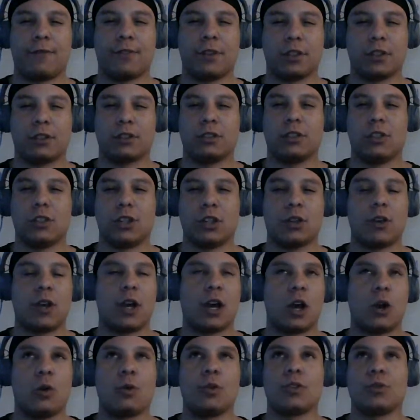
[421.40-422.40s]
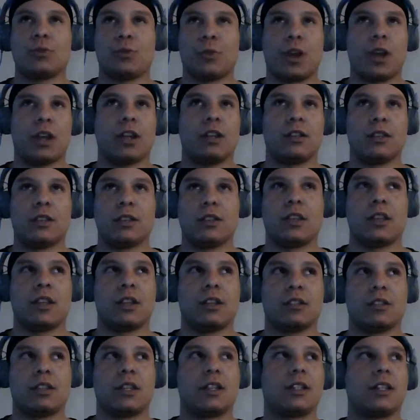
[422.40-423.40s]
and I always write and
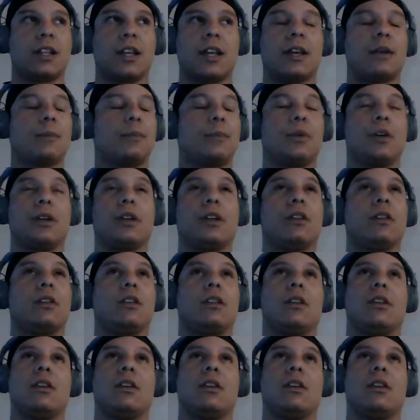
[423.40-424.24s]
things like that. But